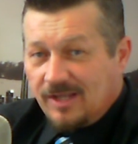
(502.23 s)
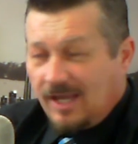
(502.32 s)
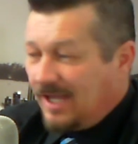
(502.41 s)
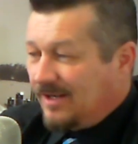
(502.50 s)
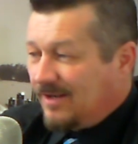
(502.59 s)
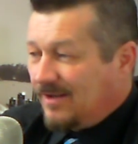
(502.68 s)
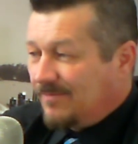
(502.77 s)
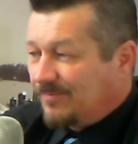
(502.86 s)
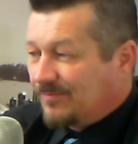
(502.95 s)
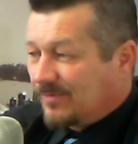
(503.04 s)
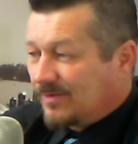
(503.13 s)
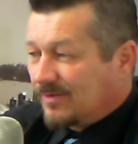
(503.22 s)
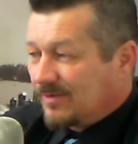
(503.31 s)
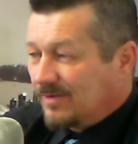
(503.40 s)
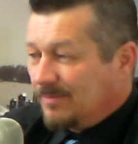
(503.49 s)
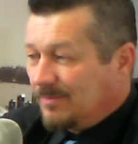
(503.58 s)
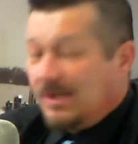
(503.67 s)
and
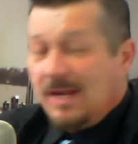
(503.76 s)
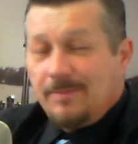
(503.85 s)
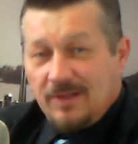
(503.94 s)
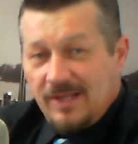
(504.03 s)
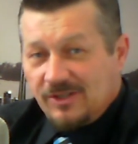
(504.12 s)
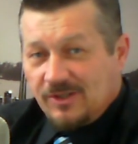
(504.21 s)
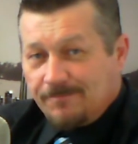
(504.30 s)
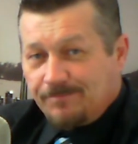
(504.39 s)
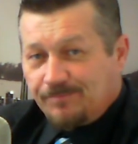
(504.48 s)
manipulation.